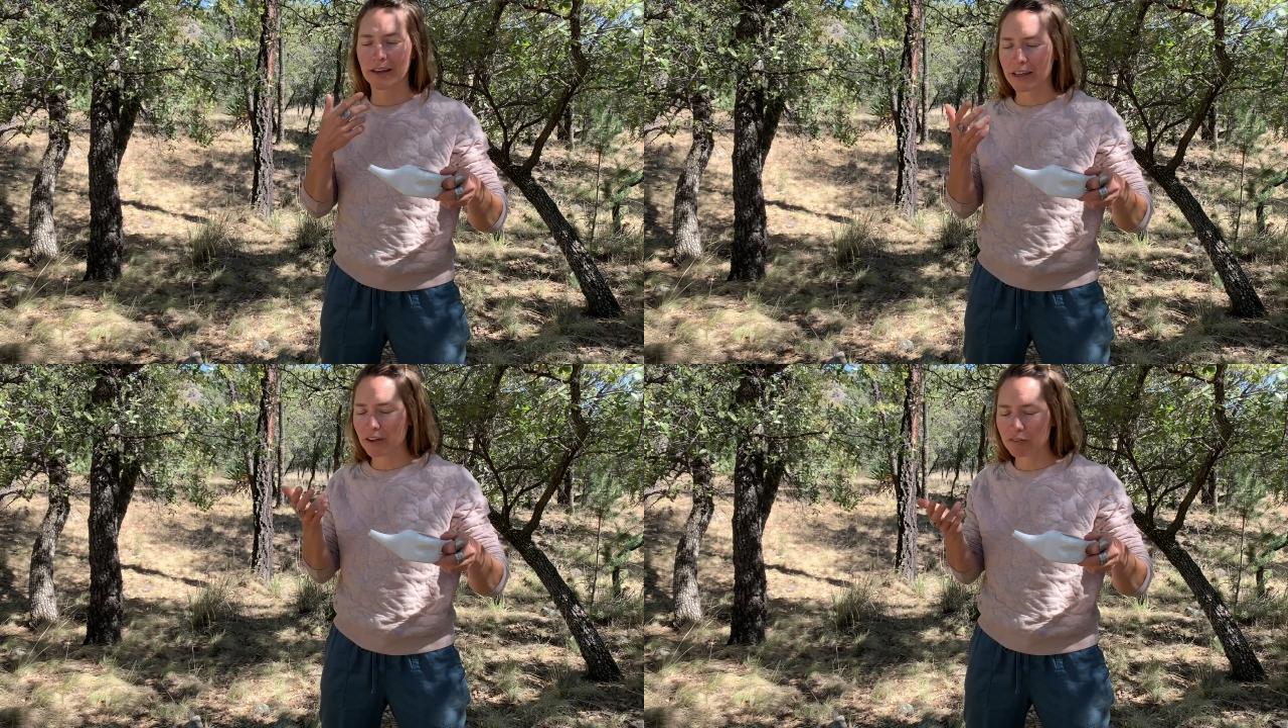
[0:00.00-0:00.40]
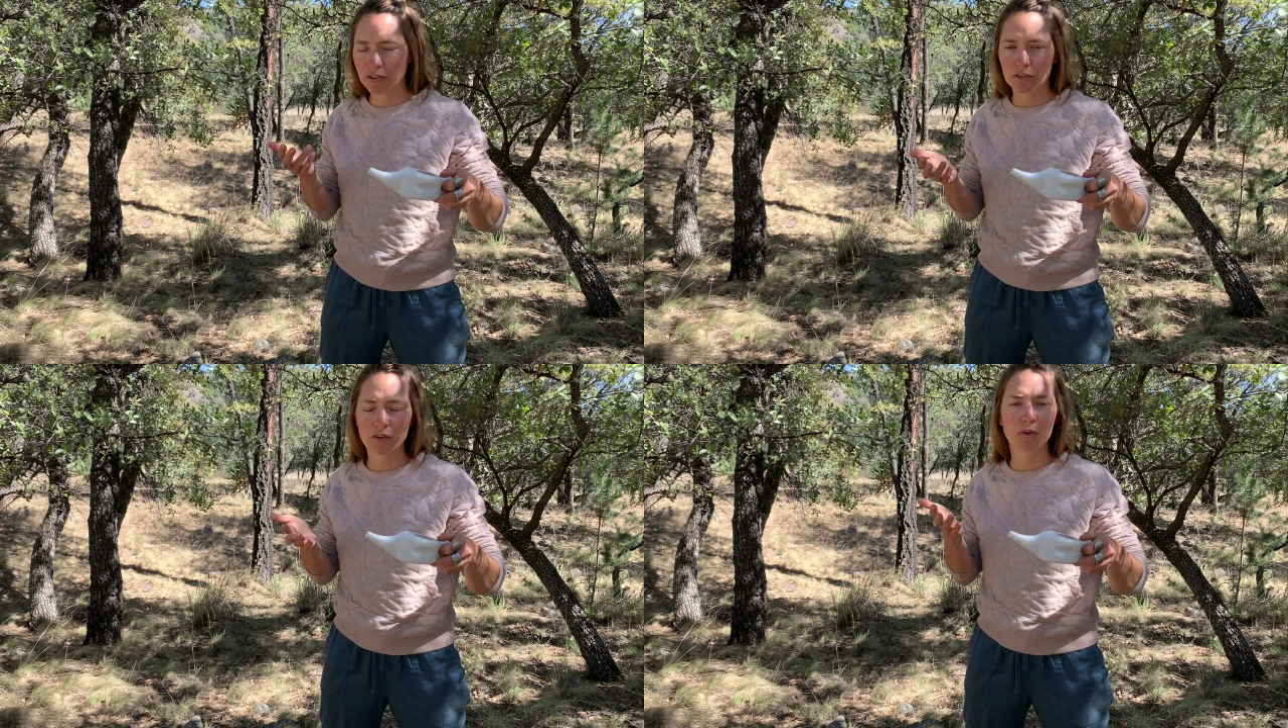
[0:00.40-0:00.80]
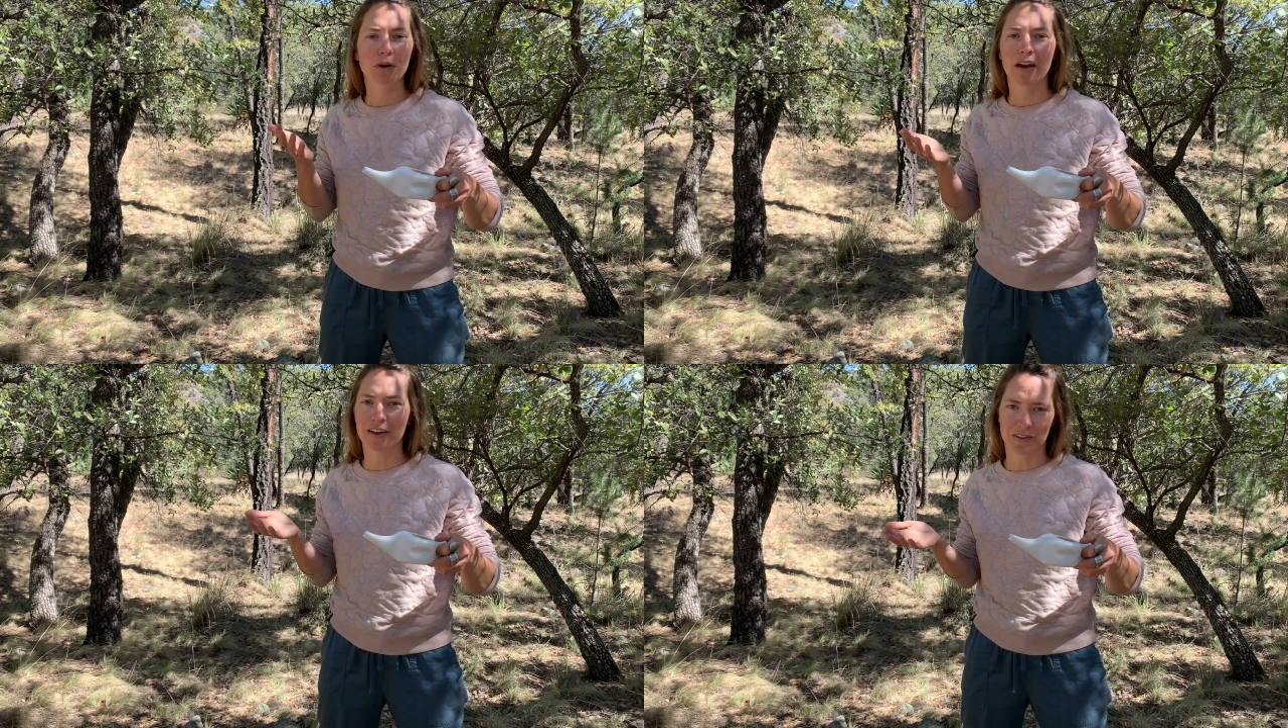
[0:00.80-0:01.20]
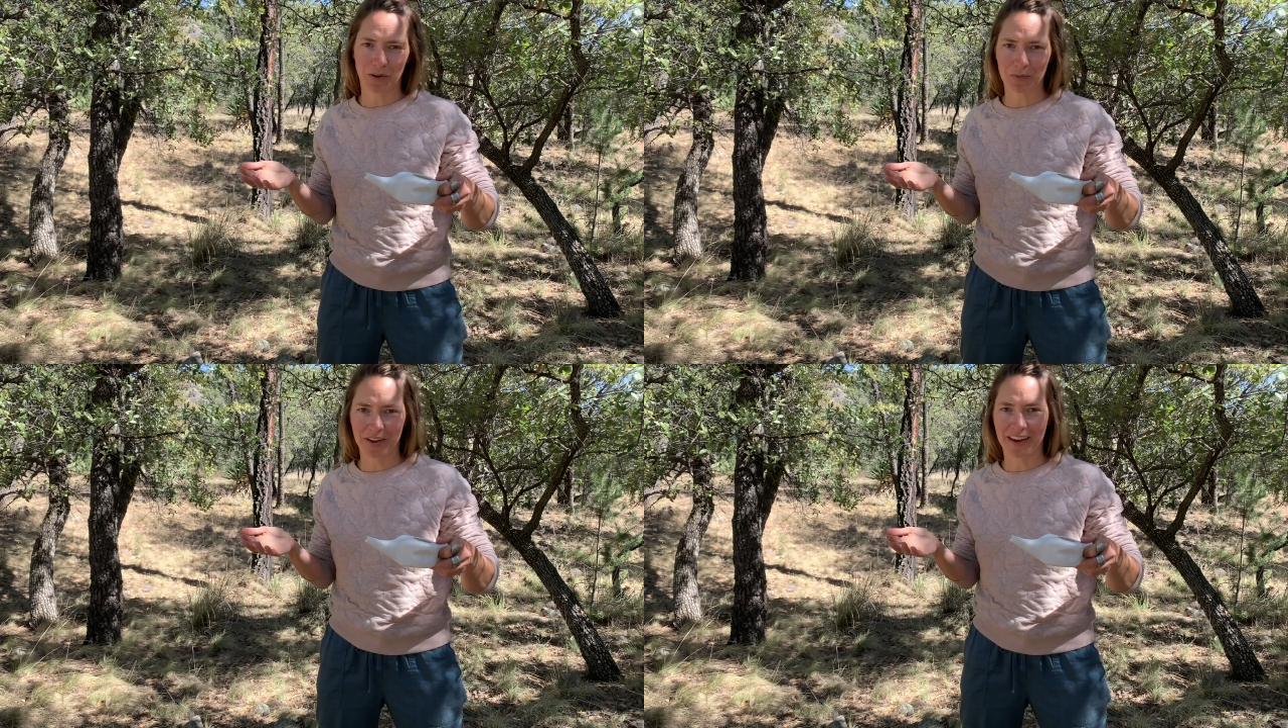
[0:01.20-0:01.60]
If you do, it's
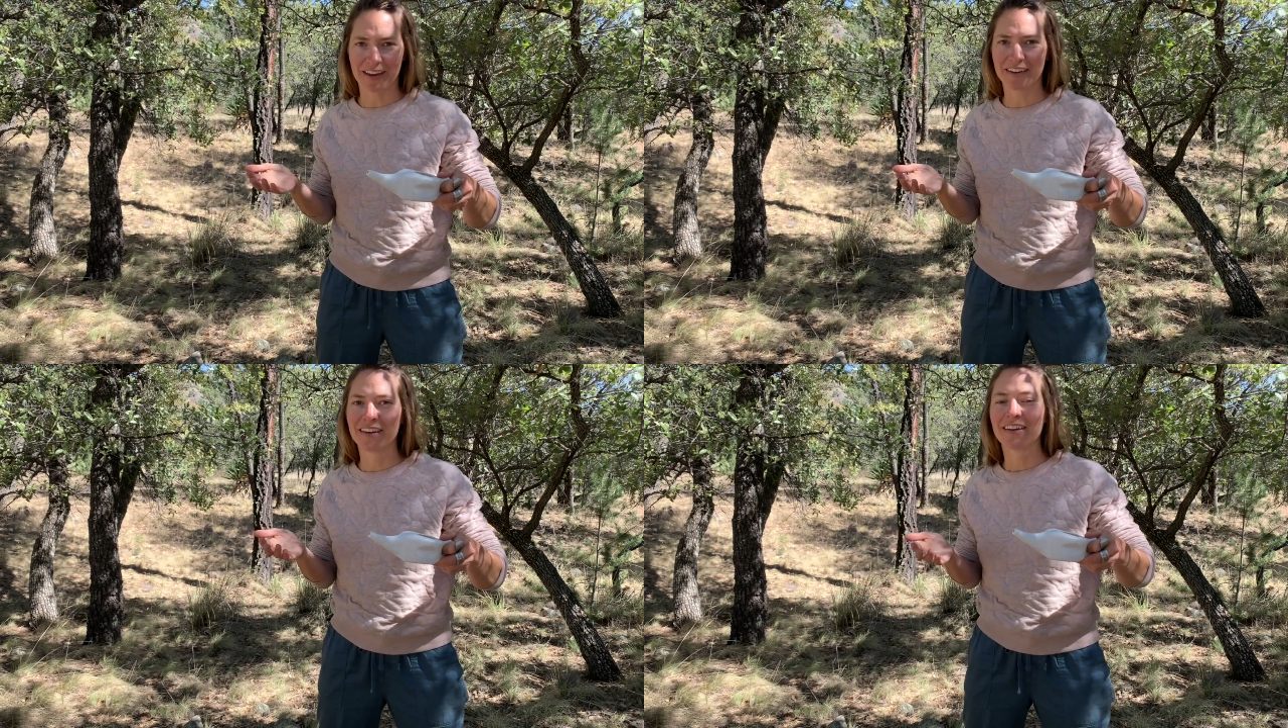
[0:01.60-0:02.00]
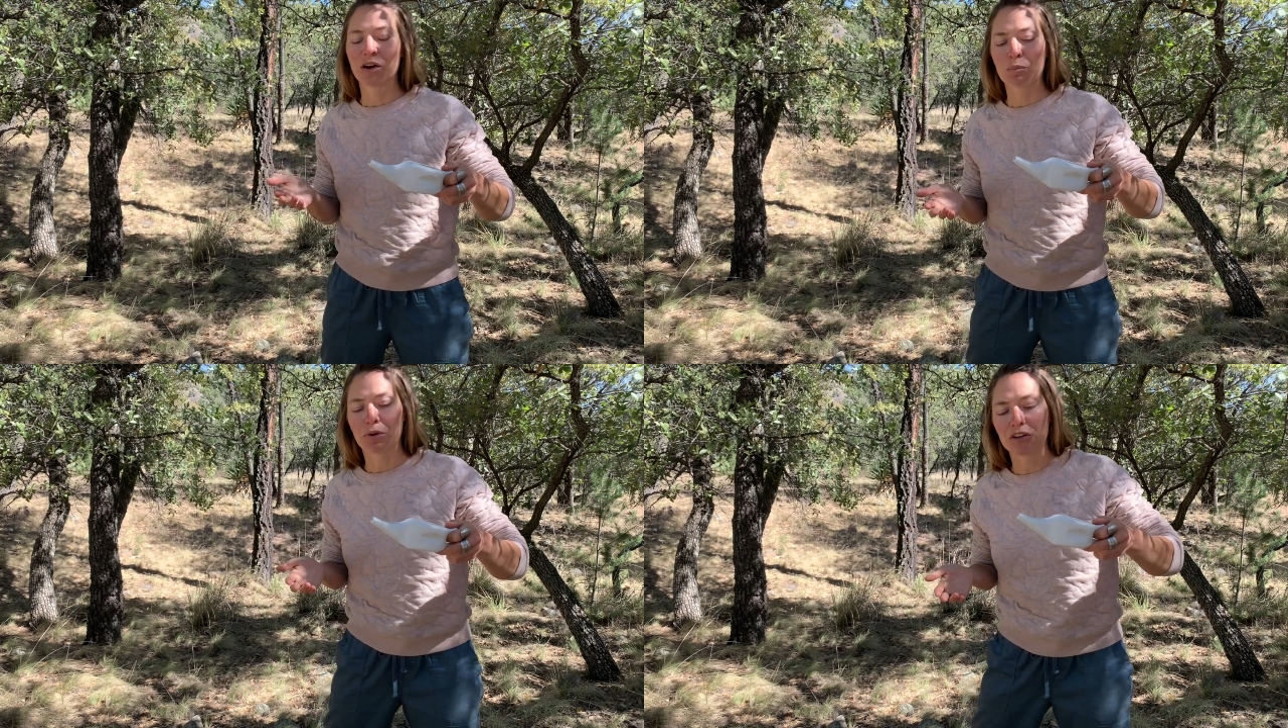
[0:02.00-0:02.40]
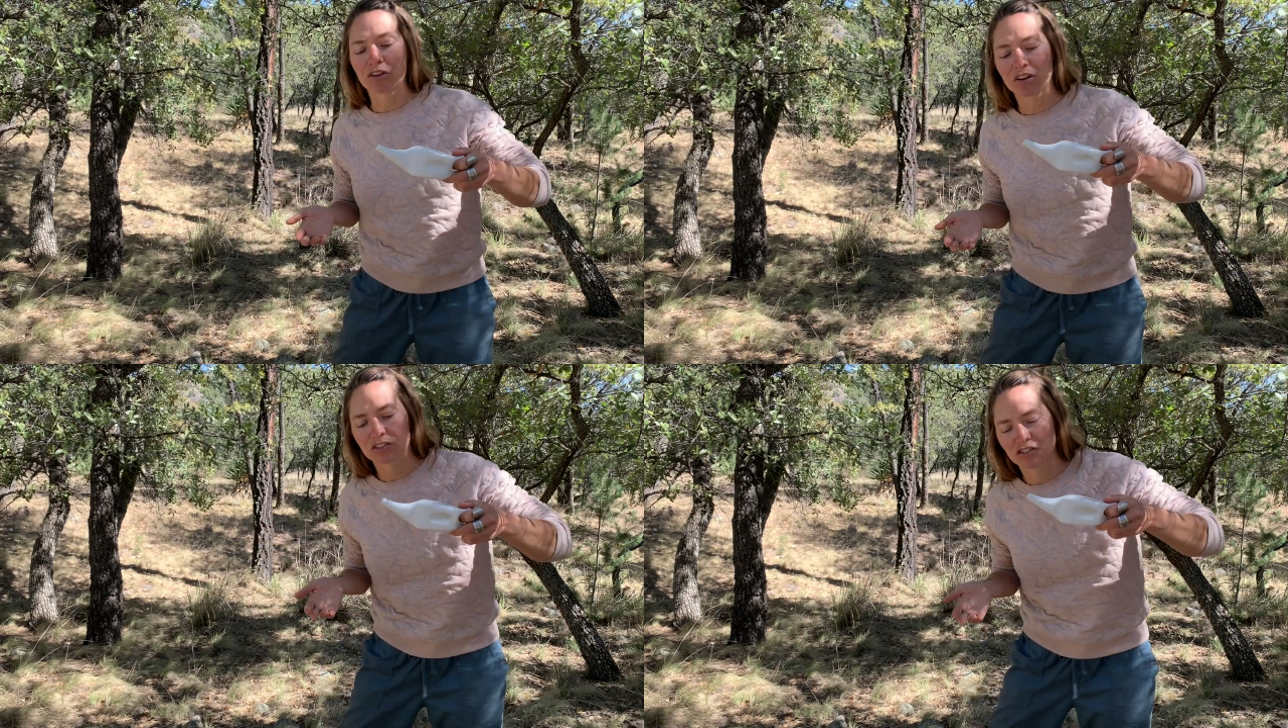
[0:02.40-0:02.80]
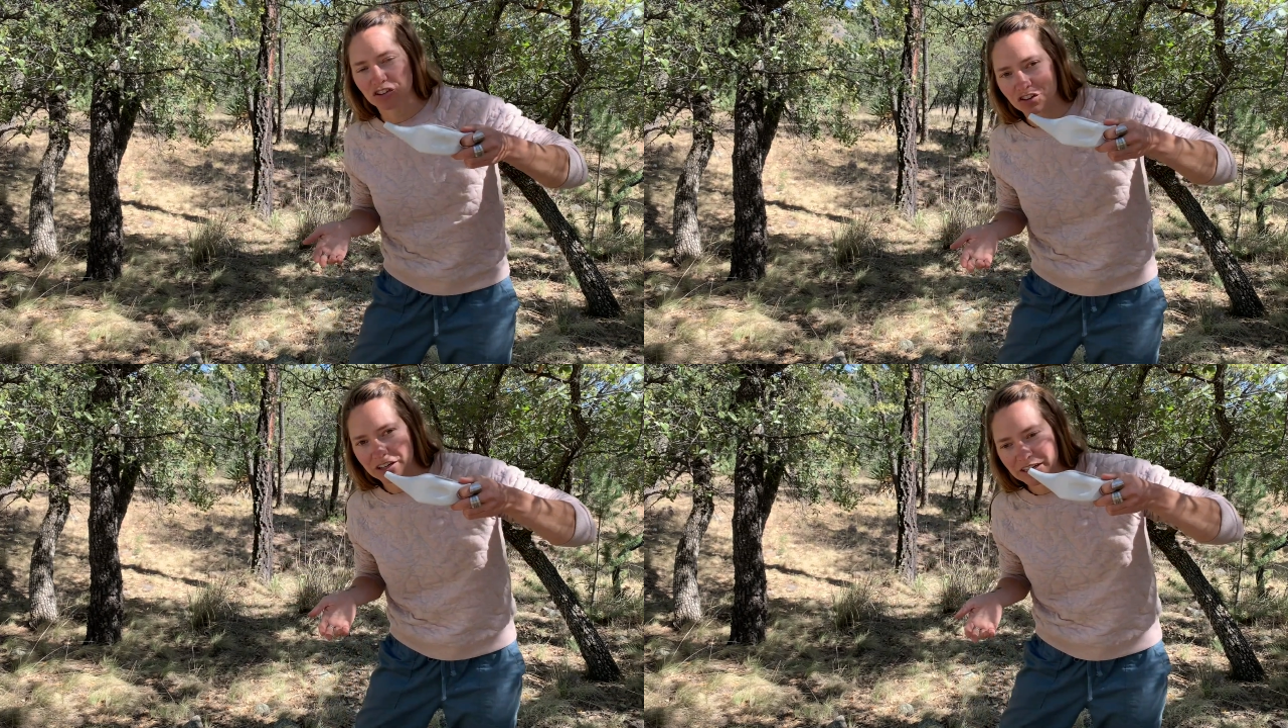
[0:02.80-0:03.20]
okay, but
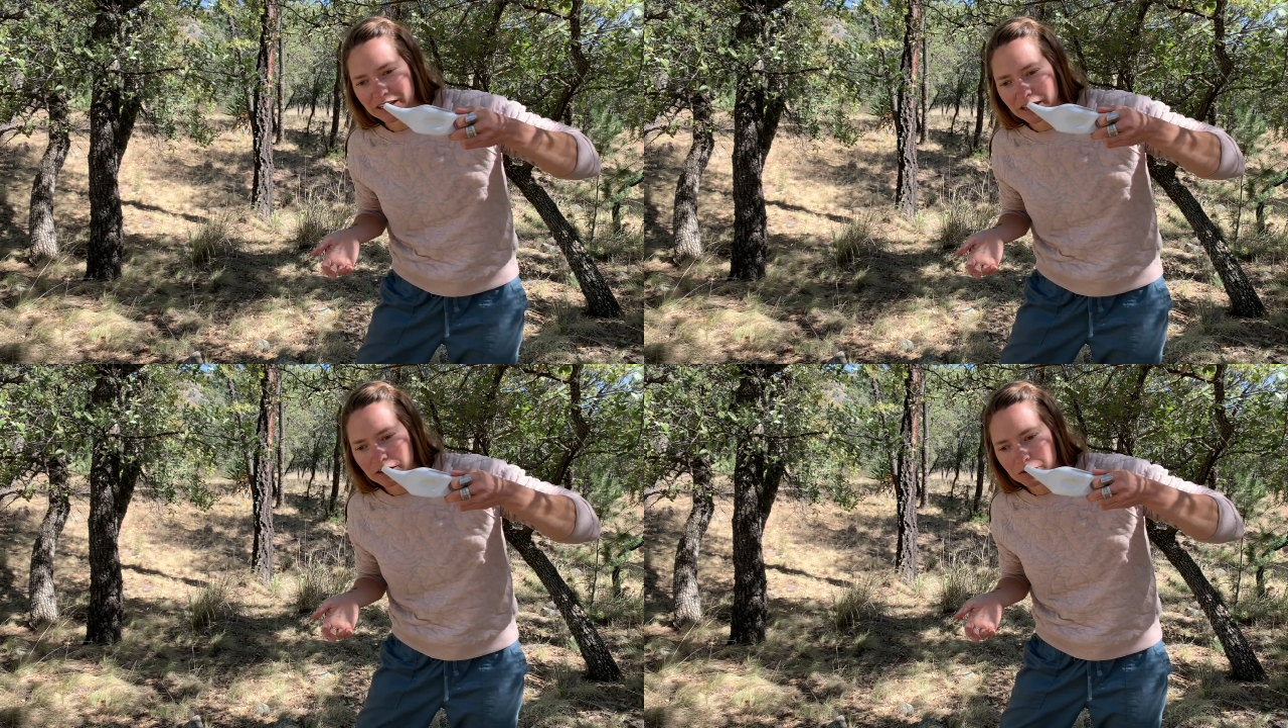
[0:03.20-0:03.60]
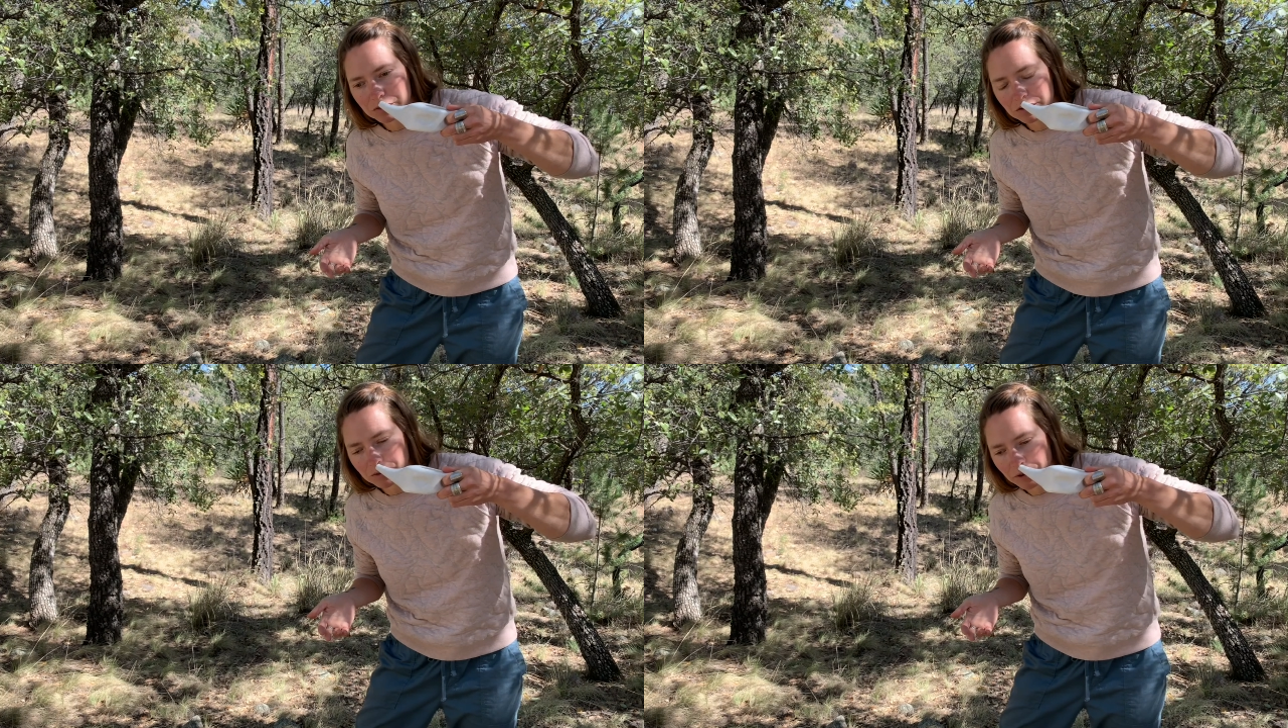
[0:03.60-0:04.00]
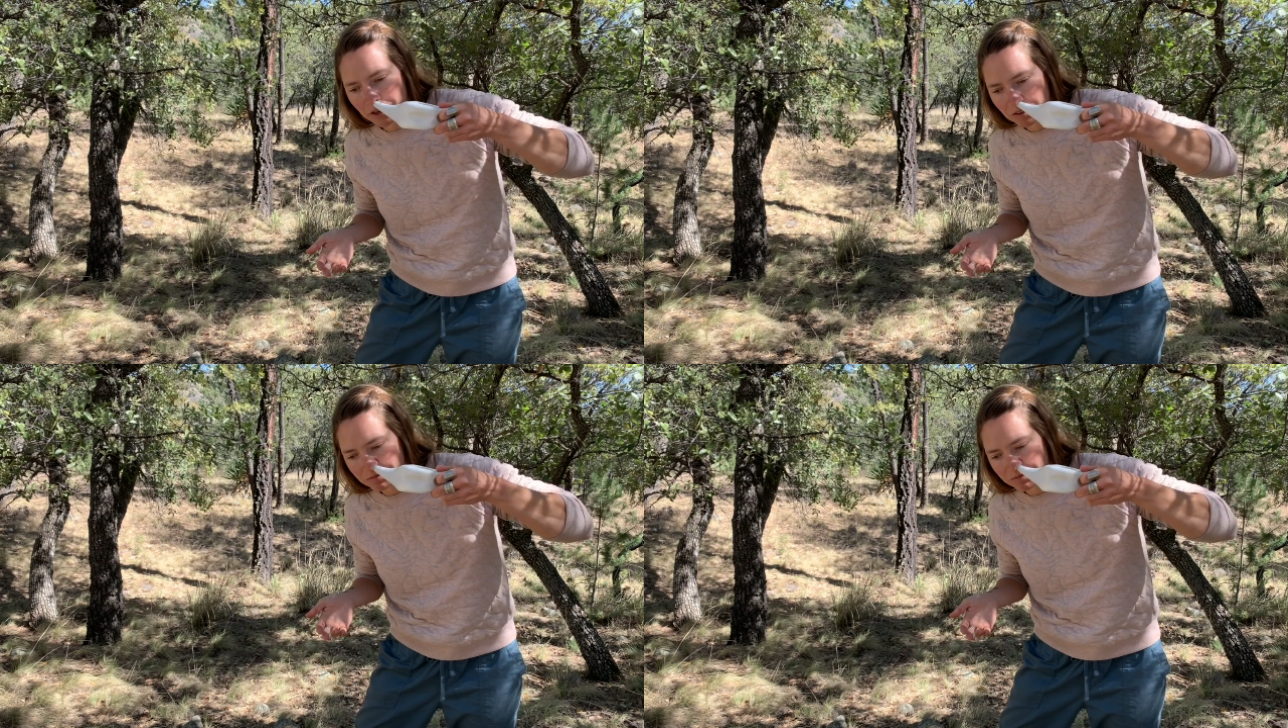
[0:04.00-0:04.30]
you're gonna get used to it,